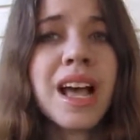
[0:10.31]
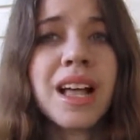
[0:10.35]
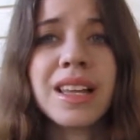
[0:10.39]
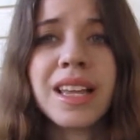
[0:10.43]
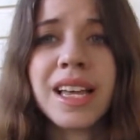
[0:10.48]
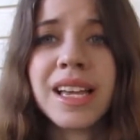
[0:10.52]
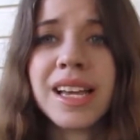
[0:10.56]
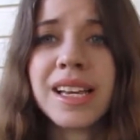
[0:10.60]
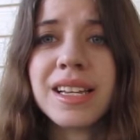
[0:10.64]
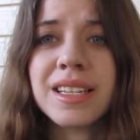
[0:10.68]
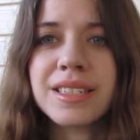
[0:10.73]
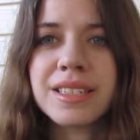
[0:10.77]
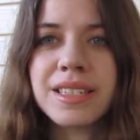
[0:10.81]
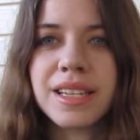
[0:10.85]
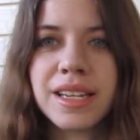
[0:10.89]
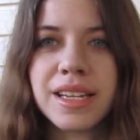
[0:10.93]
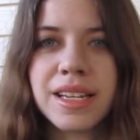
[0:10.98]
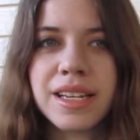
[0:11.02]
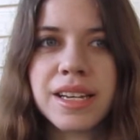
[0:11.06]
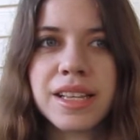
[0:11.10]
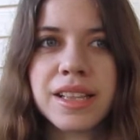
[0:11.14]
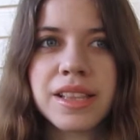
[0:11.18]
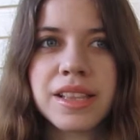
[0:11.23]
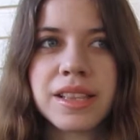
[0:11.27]
Like I
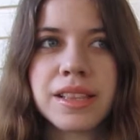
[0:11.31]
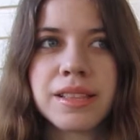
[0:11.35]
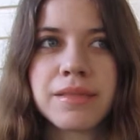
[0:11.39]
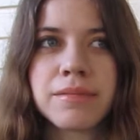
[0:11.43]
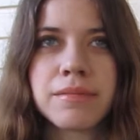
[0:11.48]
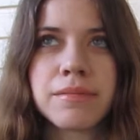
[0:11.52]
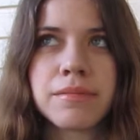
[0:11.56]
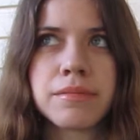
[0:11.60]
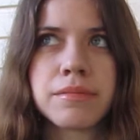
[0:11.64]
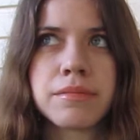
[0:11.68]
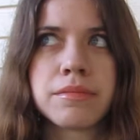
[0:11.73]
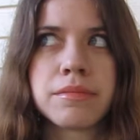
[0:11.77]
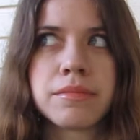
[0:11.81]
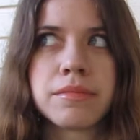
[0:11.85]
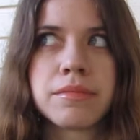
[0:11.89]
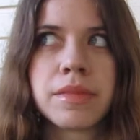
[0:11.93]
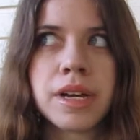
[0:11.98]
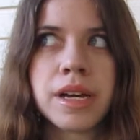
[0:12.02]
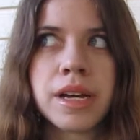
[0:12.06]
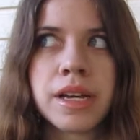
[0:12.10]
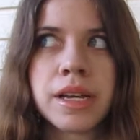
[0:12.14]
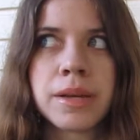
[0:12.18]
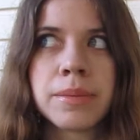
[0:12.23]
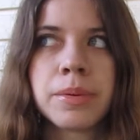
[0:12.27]
said in
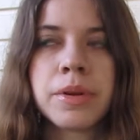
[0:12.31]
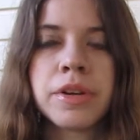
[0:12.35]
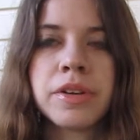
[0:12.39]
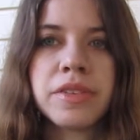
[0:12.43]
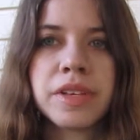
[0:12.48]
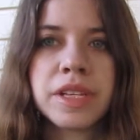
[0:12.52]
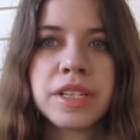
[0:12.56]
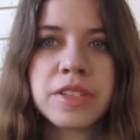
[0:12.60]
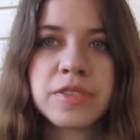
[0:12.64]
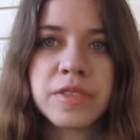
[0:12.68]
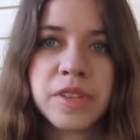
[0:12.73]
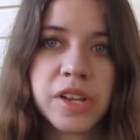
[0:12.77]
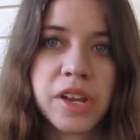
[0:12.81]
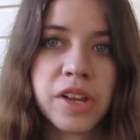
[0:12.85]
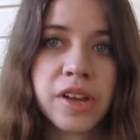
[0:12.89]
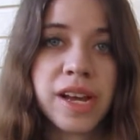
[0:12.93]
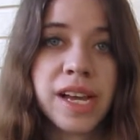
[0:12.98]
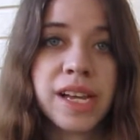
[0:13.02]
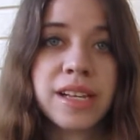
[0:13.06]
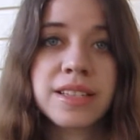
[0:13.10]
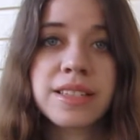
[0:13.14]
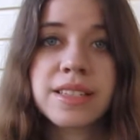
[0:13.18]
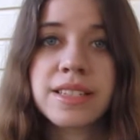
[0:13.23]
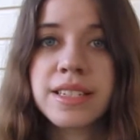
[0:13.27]
my previous video, I
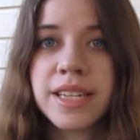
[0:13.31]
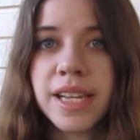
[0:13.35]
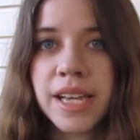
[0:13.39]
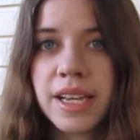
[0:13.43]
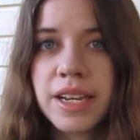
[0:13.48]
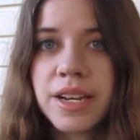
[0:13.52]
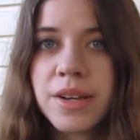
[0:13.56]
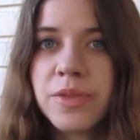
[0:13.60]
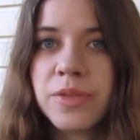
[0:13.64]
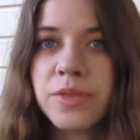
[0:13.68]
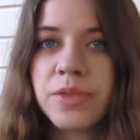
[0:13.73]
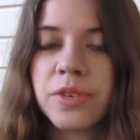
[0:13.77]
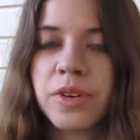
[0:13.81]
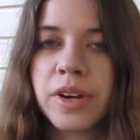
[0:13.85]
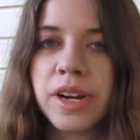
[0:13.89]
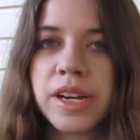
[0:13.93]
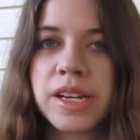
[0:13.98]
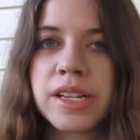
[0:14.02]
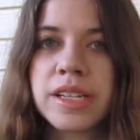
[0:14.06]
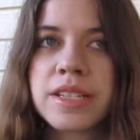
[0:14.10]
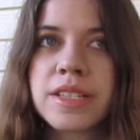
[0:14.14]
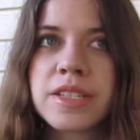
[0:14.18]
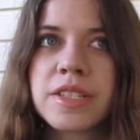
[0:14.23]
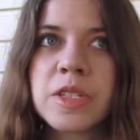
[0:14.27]
had stayed in
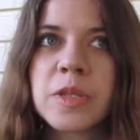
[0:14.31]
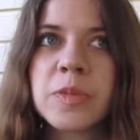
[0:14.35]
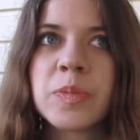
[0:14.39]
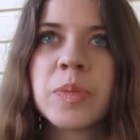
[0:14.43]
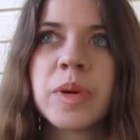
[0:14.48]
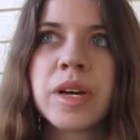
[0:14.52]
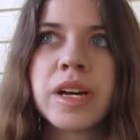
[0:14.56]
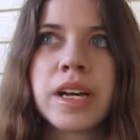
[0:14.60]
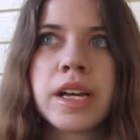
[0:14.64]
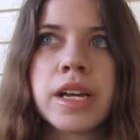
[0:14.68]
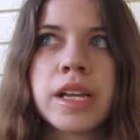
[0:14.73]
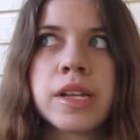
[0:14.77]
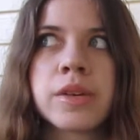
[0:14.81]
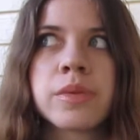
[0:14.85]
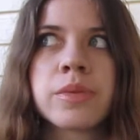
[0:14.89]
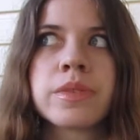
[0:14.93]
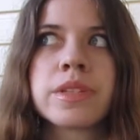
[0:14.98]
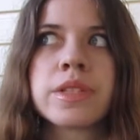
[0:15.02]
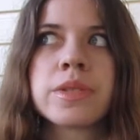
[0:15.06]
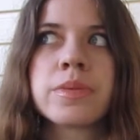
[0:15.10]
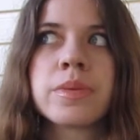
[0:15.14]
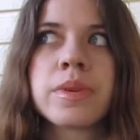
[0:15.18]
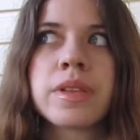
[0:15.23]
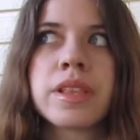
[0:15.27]
France, but it
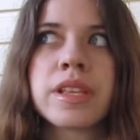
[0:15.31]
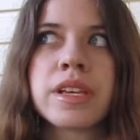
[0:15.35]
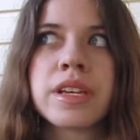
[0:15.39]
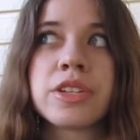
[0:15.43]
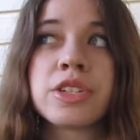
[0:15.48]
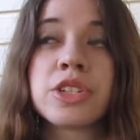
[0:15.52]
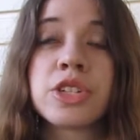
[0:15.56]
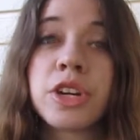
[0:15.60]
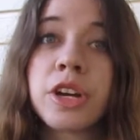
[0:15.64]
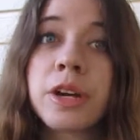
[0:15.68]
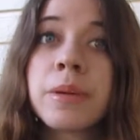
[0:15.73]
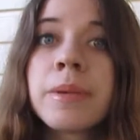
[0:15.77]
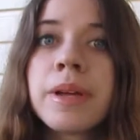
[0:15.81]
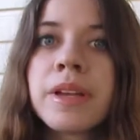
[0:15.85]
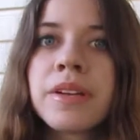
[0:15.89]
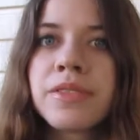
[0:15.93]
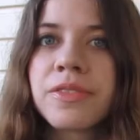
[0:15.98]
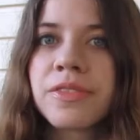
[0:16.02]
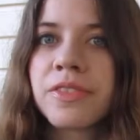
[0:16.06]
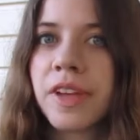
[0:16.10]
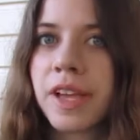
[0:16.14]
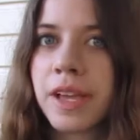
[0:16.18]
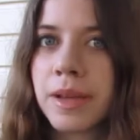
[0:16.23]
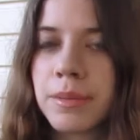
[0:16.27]
was with a German
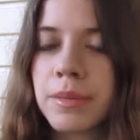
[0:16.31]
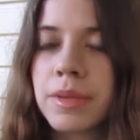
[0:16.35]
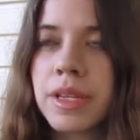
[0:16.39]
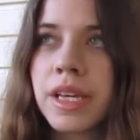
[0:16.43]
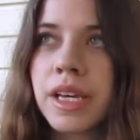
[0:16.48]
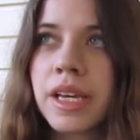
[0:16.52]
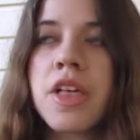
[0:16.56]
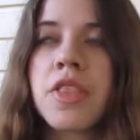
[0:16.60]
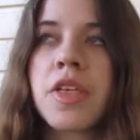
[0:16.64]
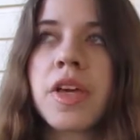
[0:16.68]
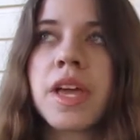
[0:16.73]
family.